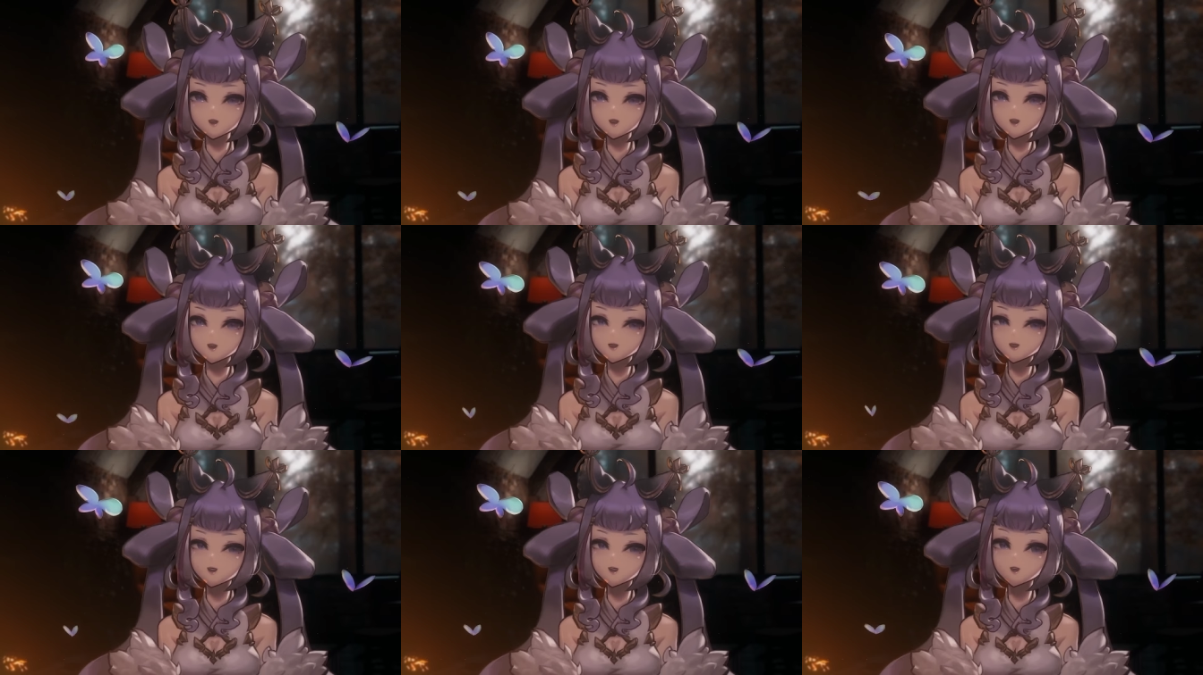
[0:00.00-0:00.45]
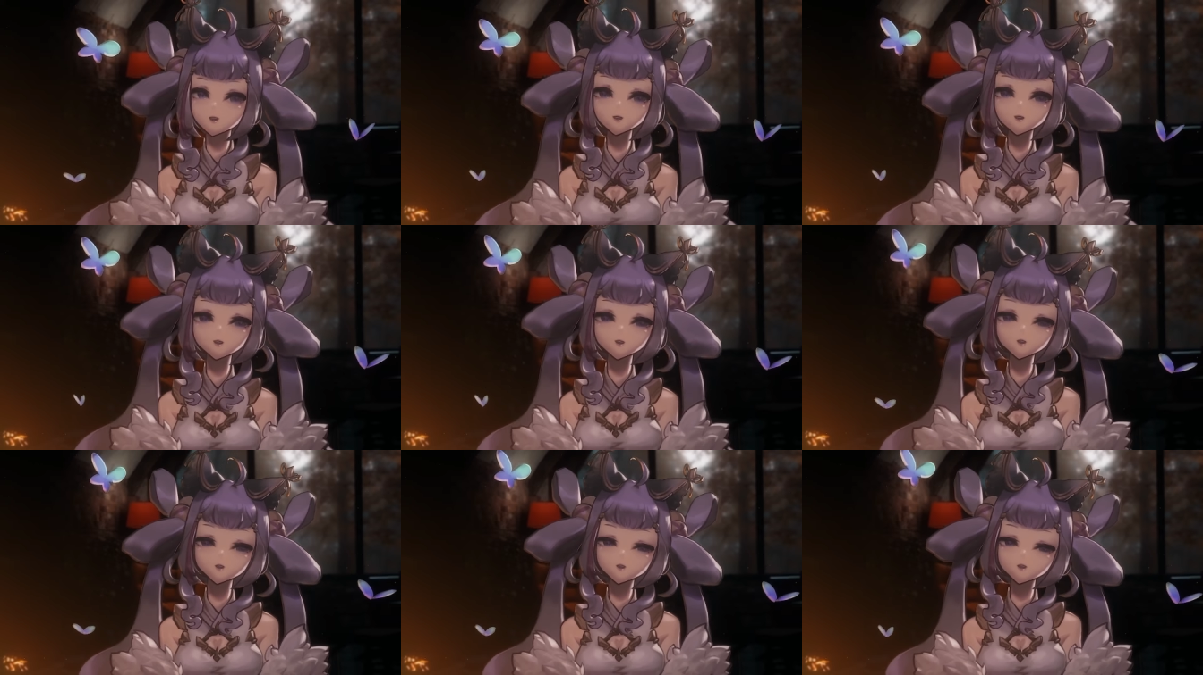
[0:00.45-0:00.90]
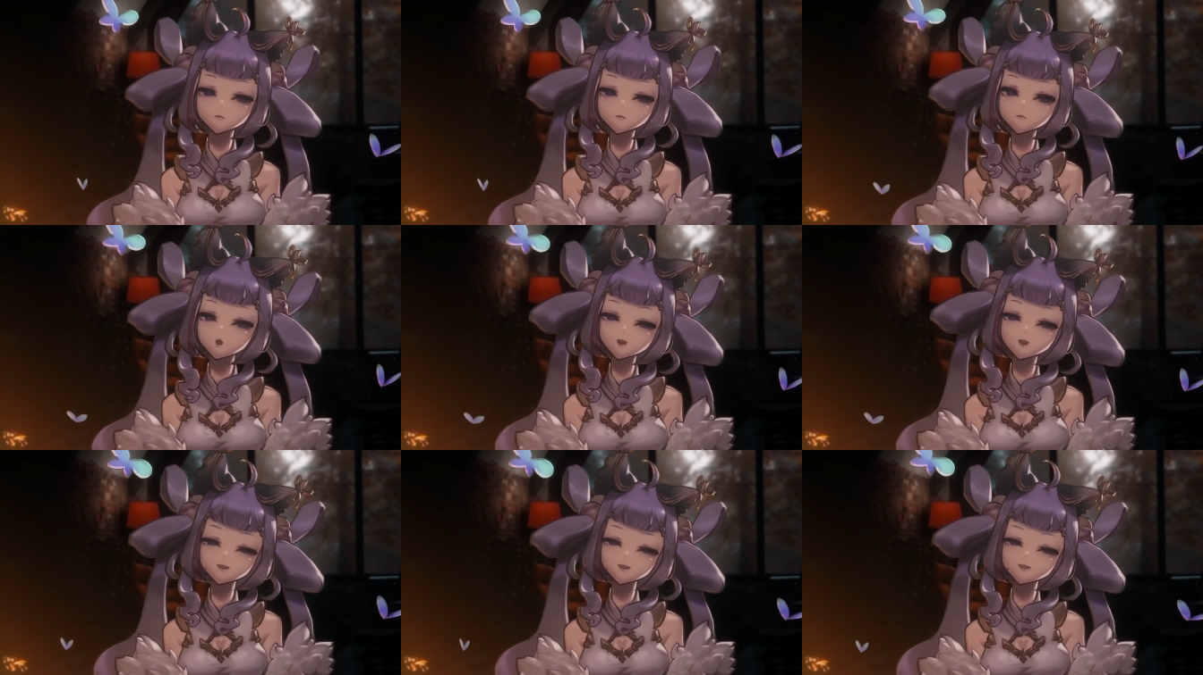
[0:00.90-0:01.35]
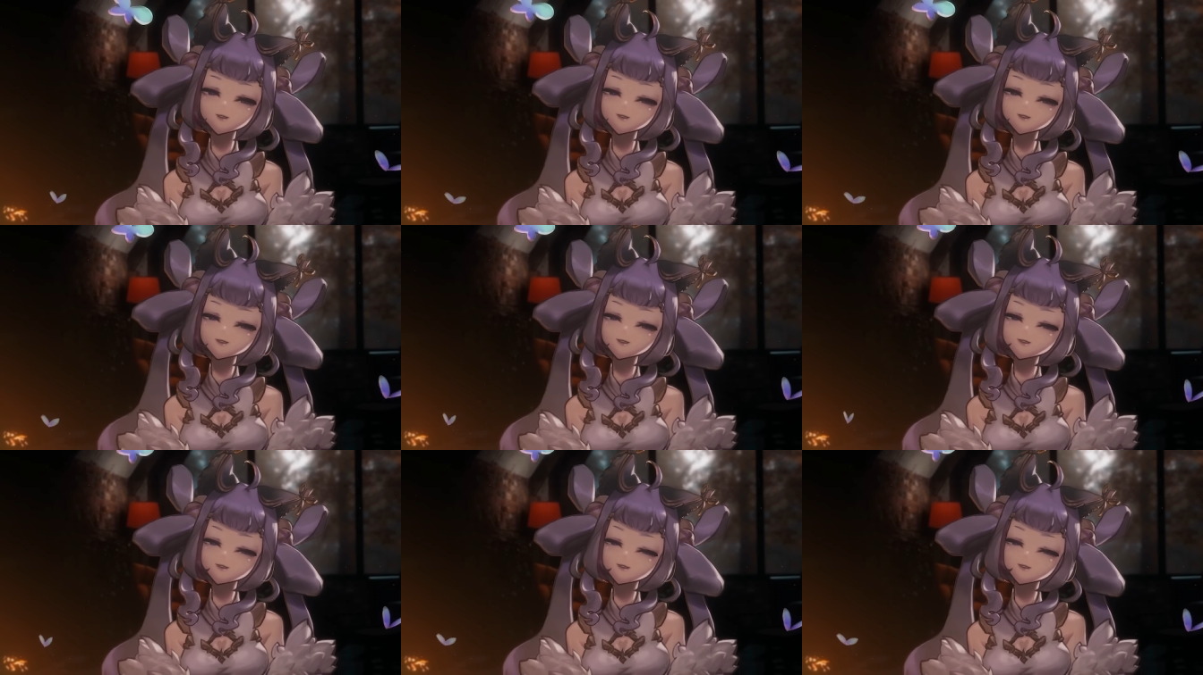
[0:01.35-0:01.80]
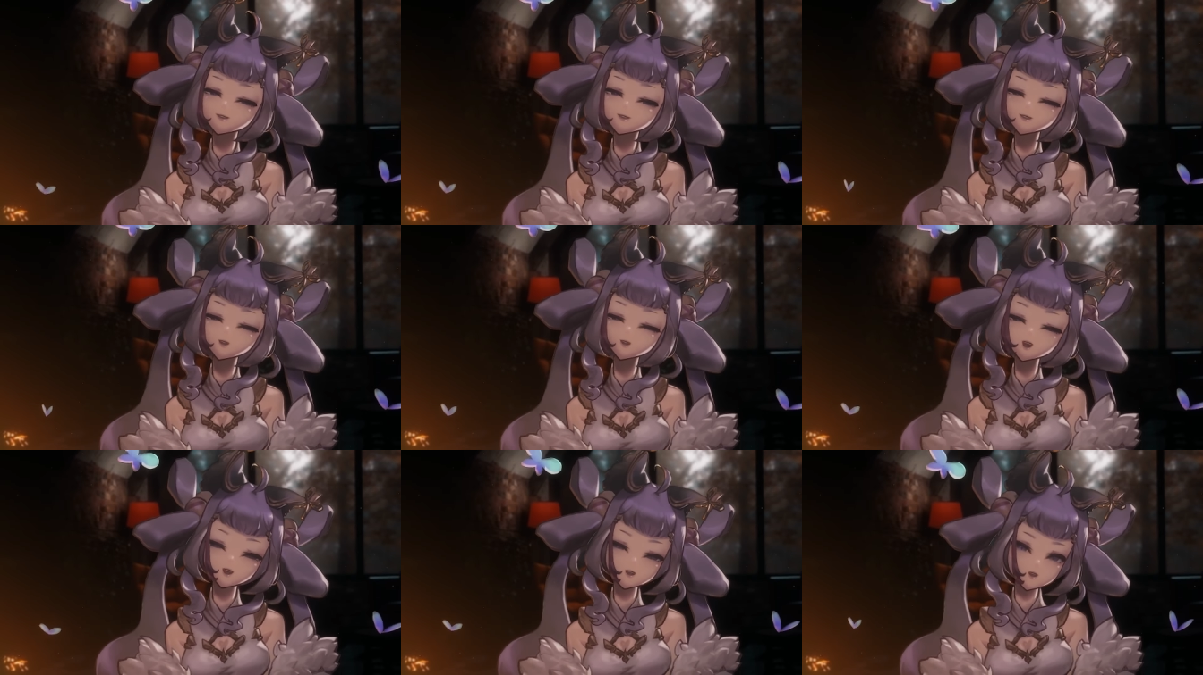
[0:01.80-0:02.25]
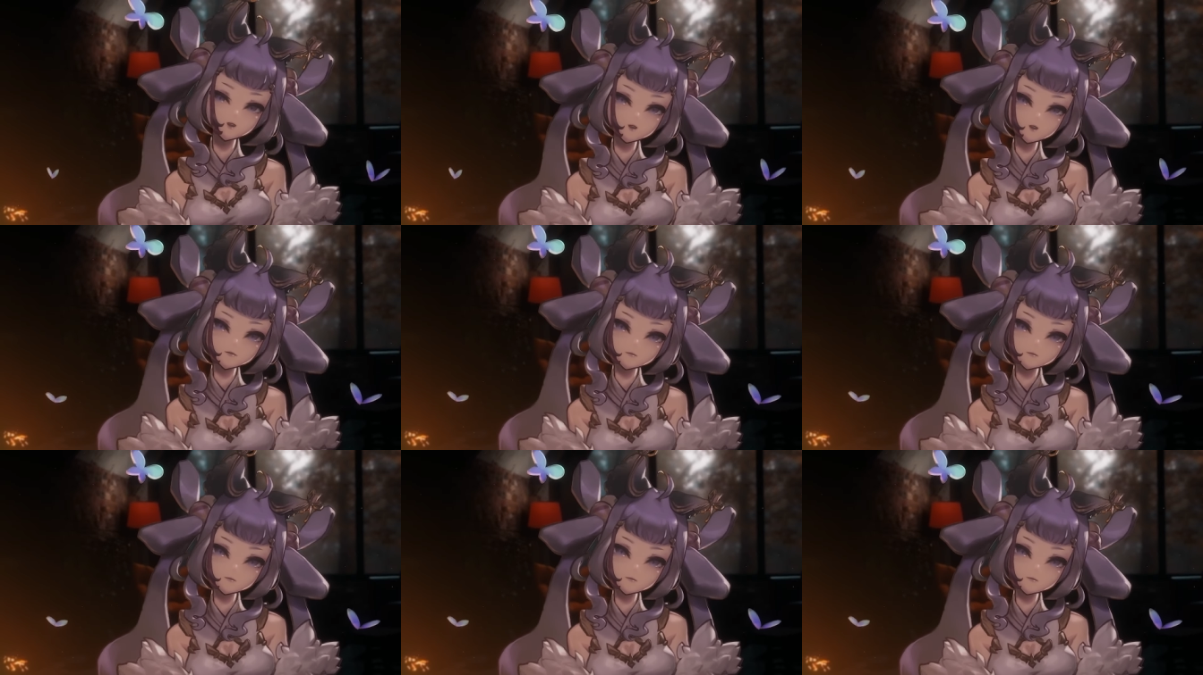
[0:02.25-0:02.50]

independent time